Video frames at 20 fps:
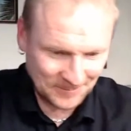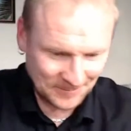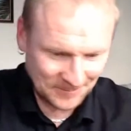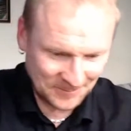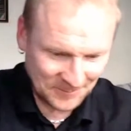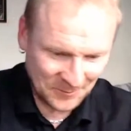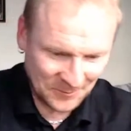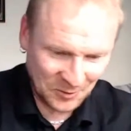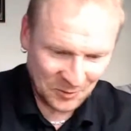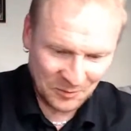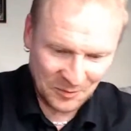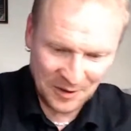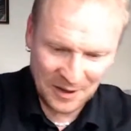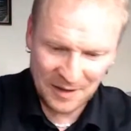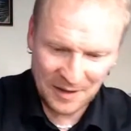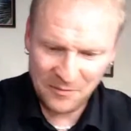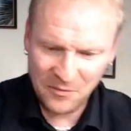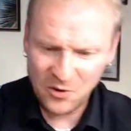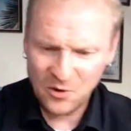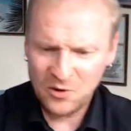on my
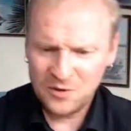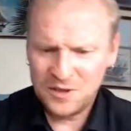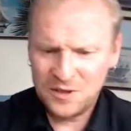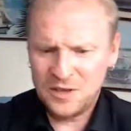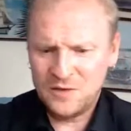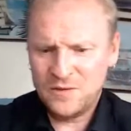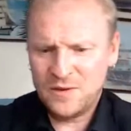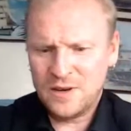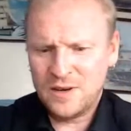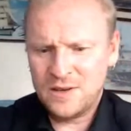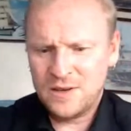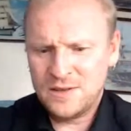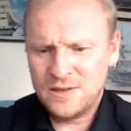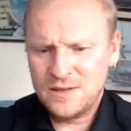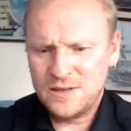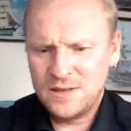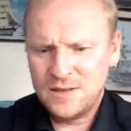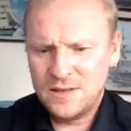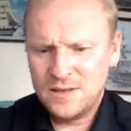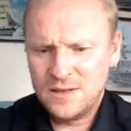mode it was